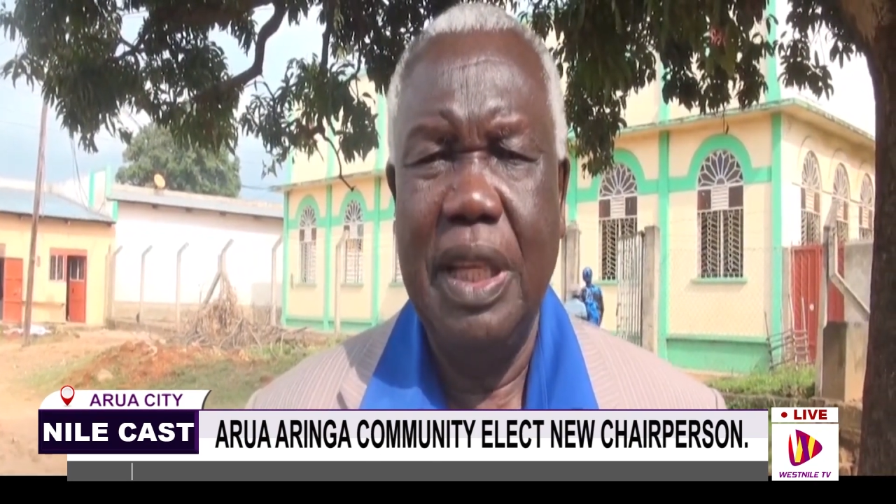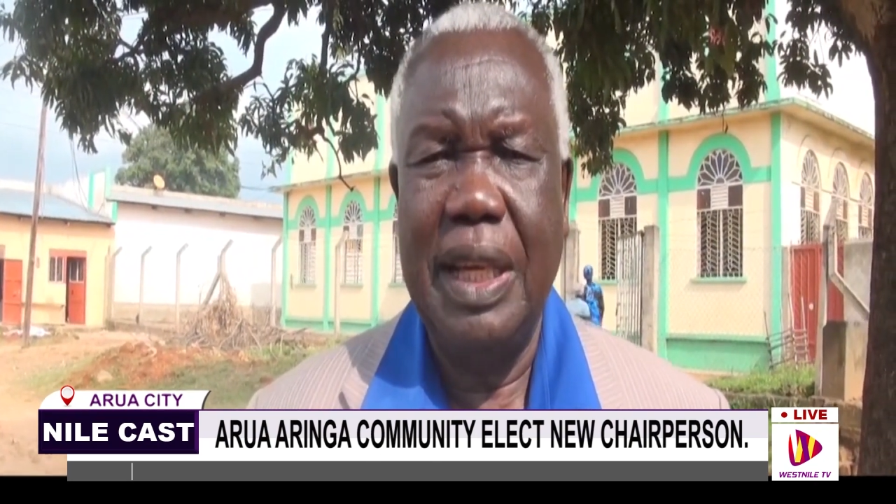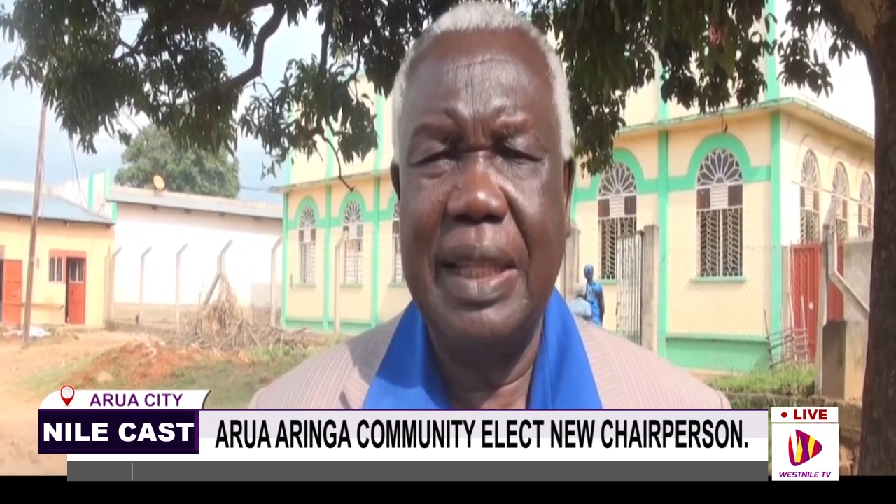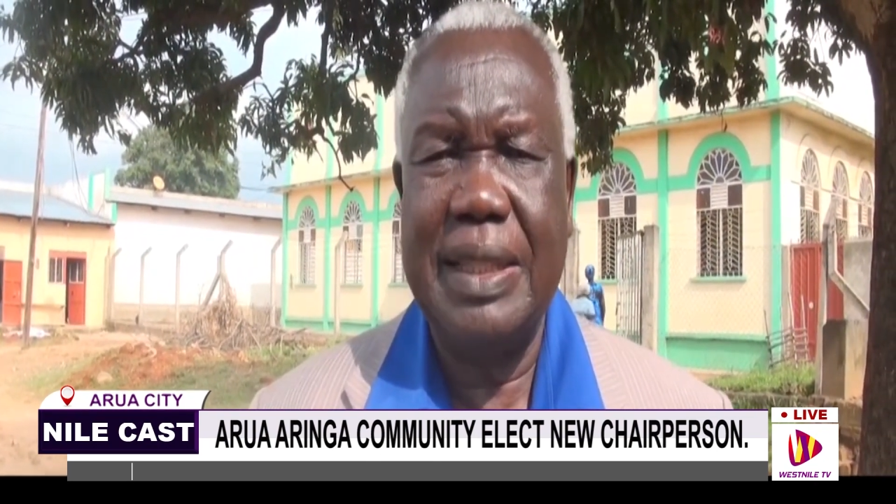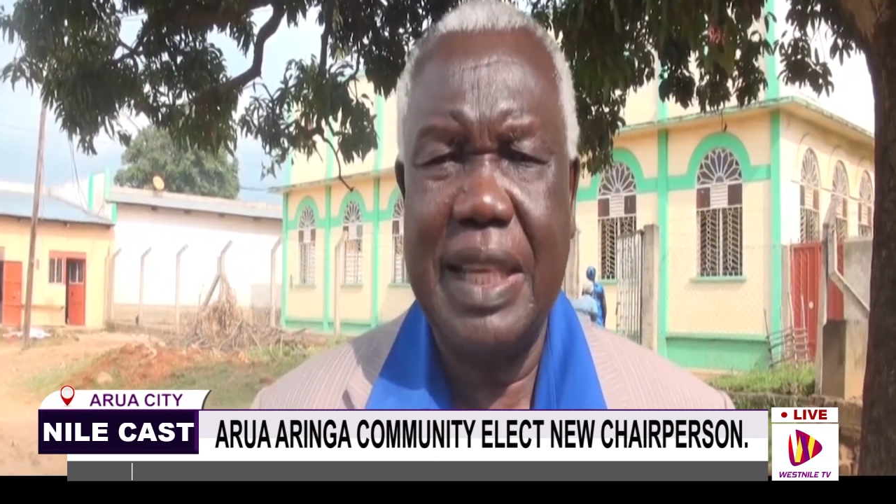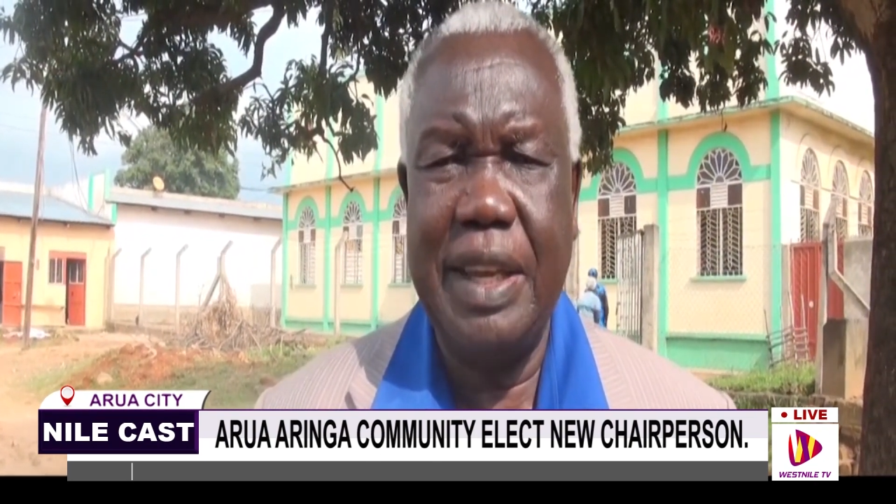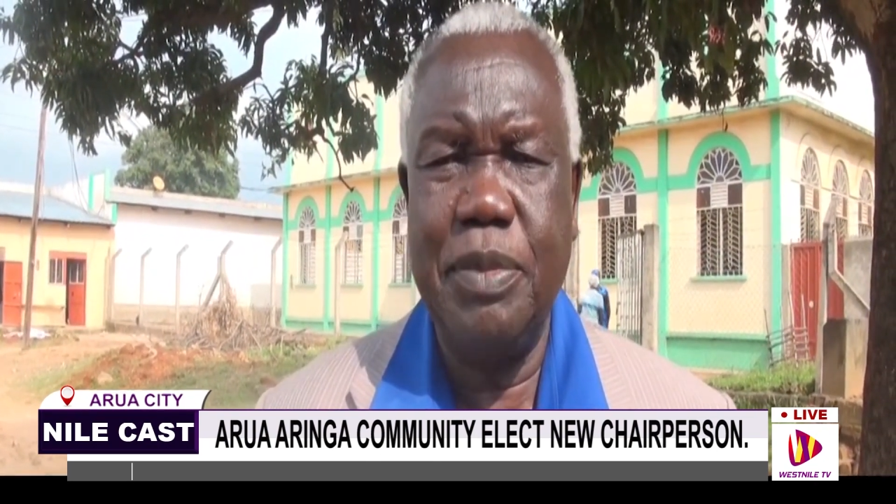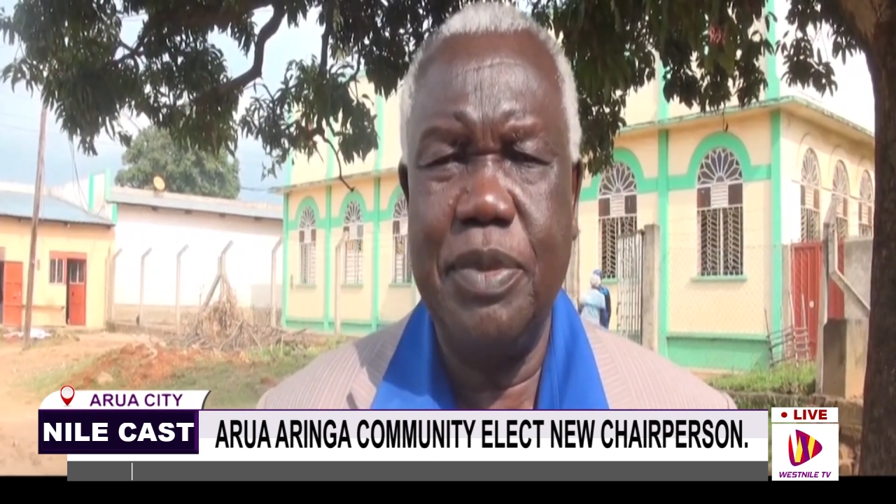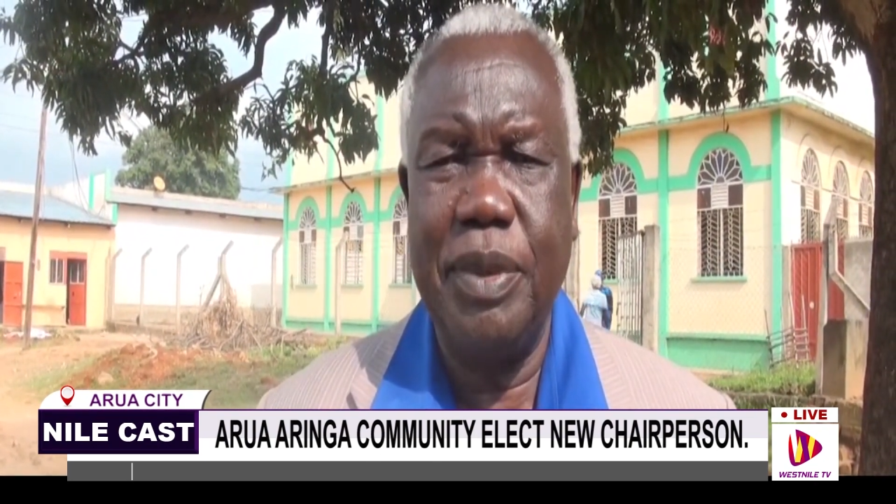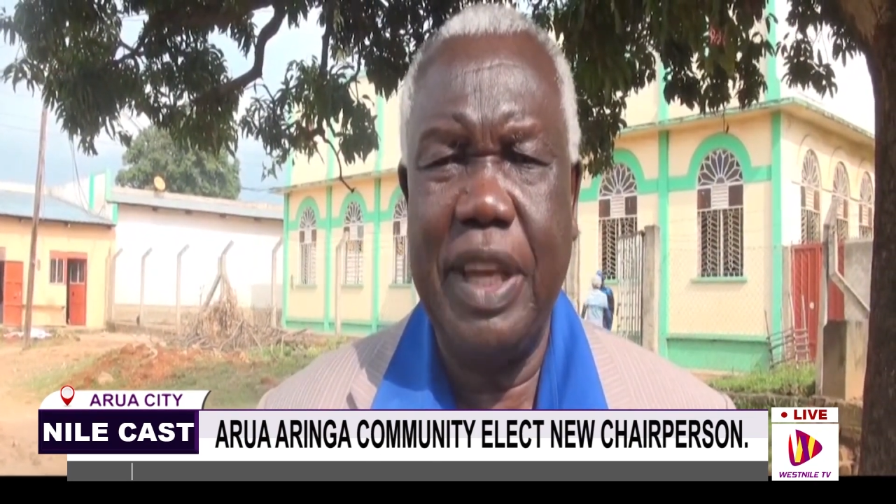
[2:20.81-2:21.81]
At
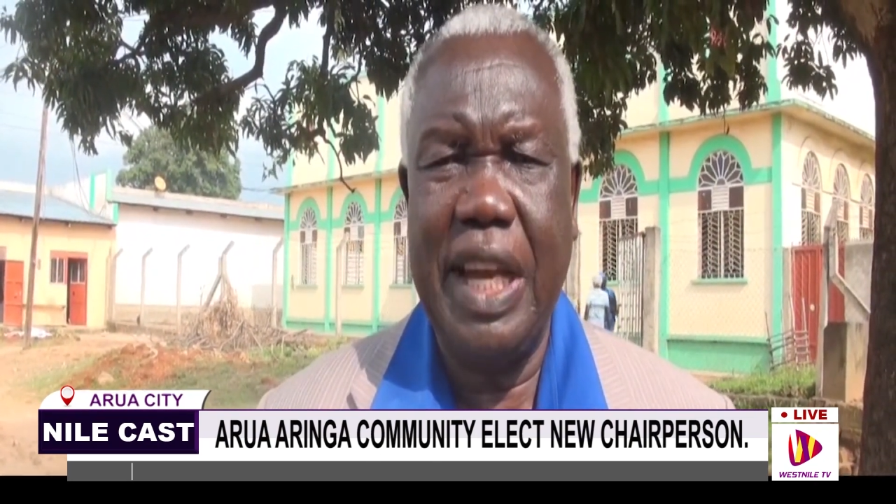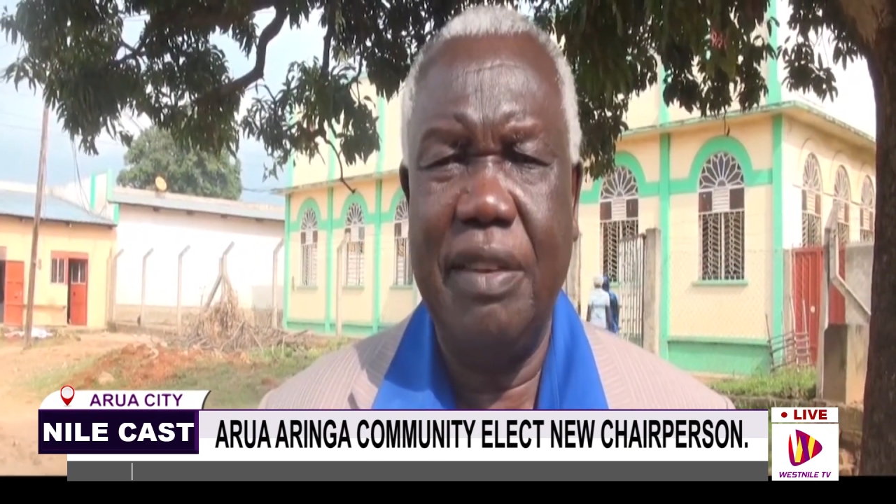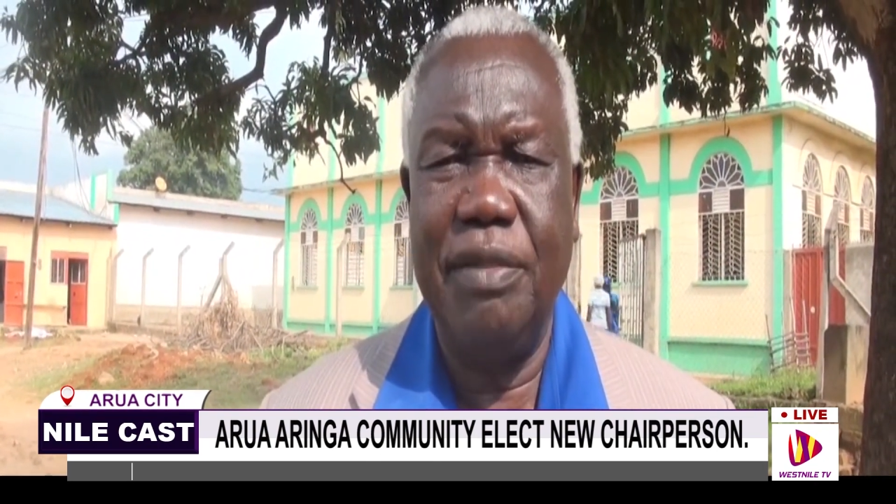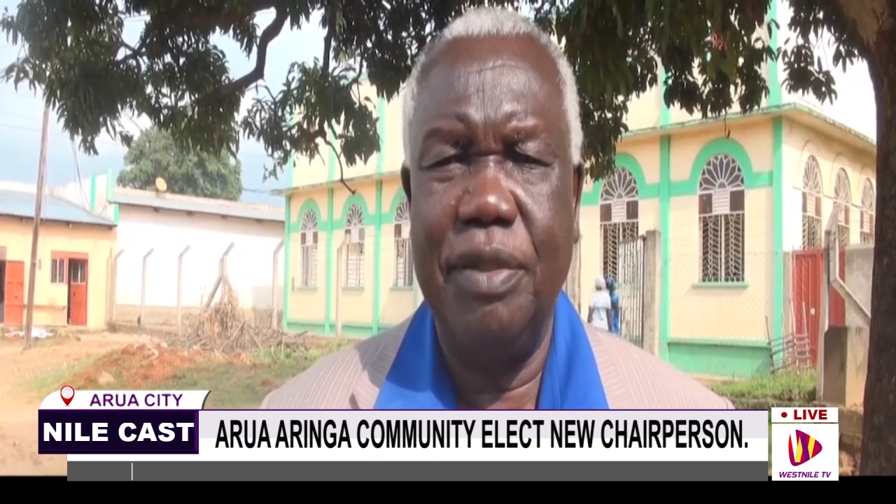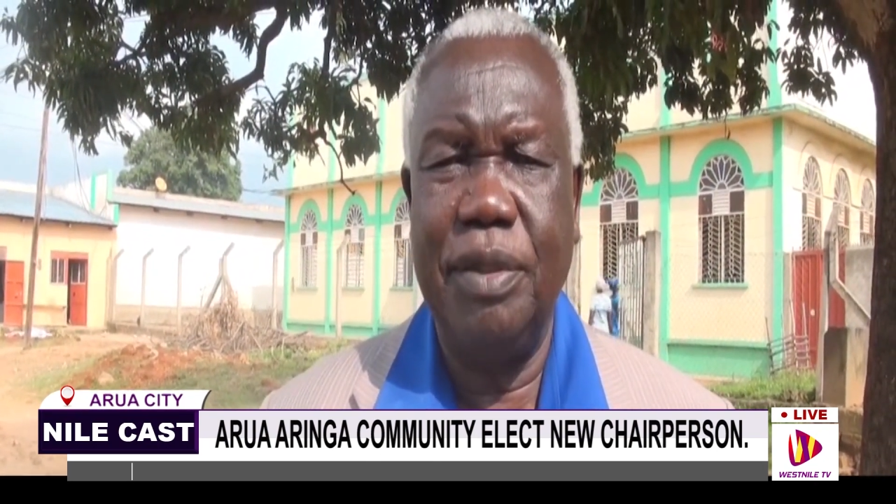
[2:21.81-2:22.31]
times we have